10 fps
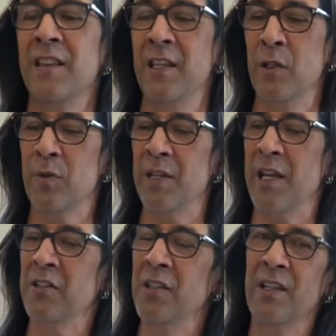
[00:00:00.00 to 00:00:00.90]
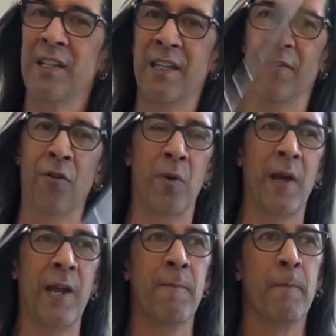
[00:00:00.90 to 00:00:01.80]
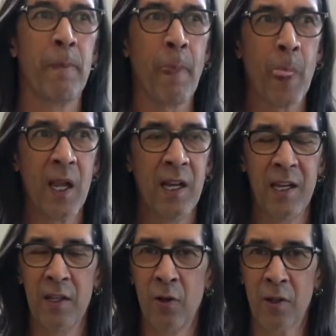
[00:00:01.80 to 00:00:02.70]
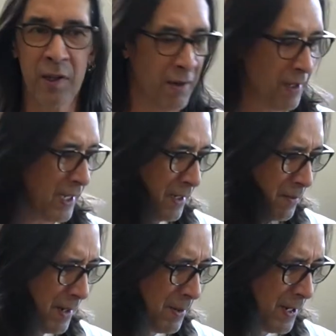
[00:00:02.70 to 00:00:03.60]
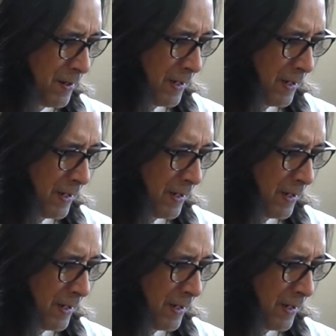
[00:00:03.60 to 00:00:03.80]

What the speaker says: this was actually a giveaway in North Carolina, maybe?